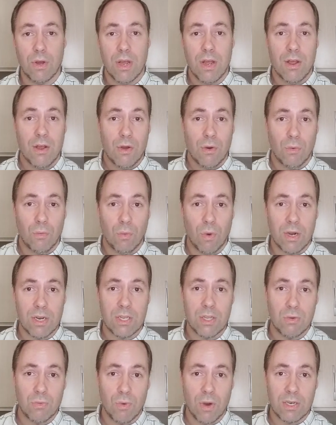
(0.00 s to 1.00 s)
what
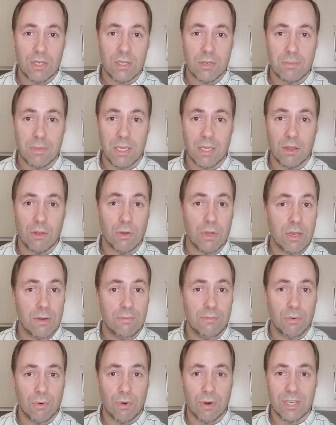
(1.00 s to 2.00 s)
you want to be looking
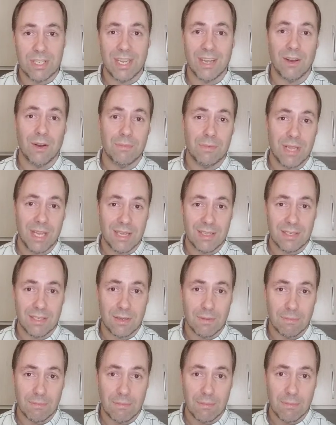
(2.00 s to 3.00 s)
for to help get
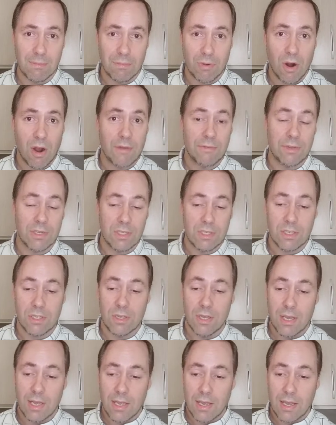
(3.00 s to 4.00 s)
some profits.
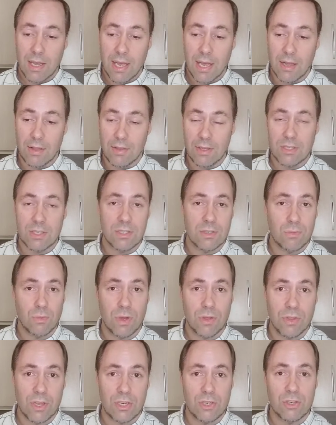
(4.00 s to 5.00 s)
And this is what
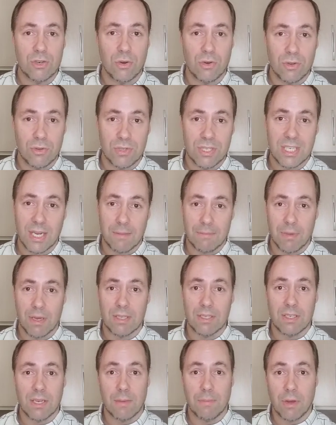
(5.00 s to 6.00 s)
they show you step by
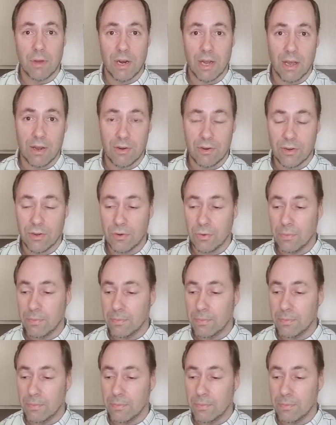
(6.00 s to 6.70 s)
step on how to do.